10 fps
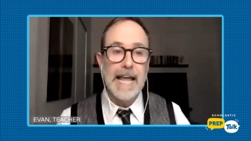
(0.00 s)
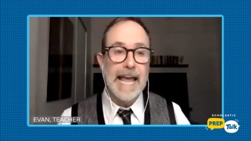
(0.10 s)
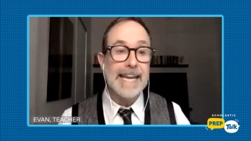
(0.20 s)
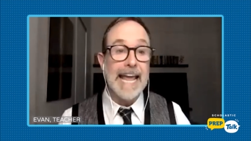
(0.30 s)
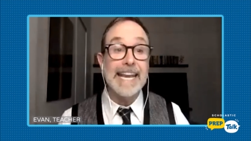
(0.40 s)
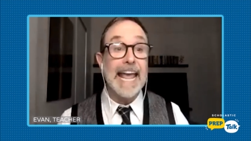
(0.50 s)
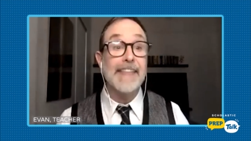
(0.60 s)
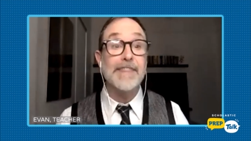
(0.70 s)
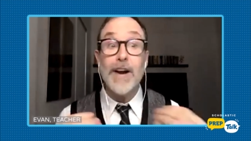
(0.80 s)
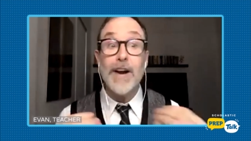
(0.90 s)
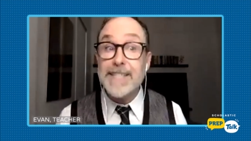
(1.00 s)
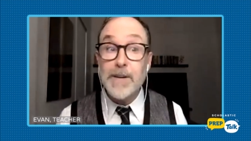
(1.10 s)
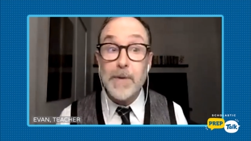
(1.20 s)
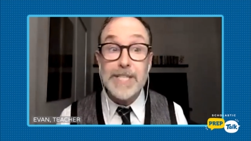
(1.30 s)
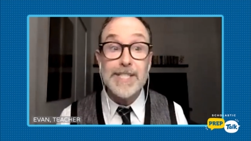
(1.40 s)
and and and they're asking
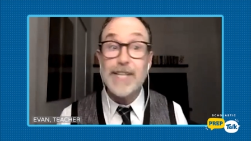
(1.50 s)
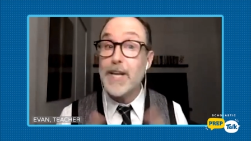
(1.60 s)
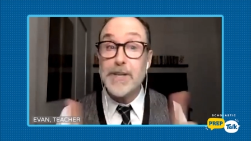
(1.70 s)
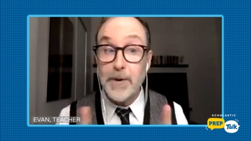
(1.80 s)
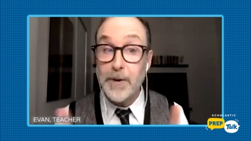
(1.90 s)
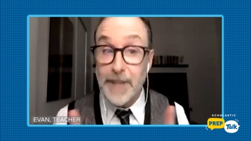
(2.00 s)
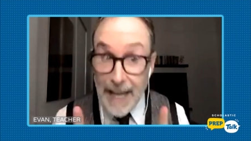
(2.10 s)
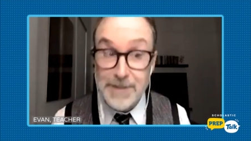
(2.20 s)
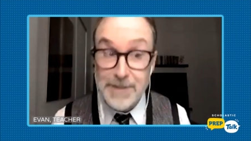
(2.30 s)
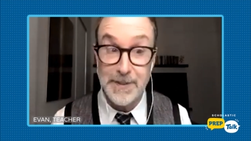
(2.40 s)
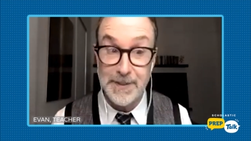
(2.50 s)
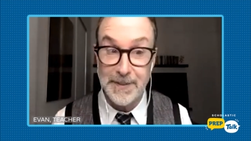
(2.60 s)
questions that they don't know the answer to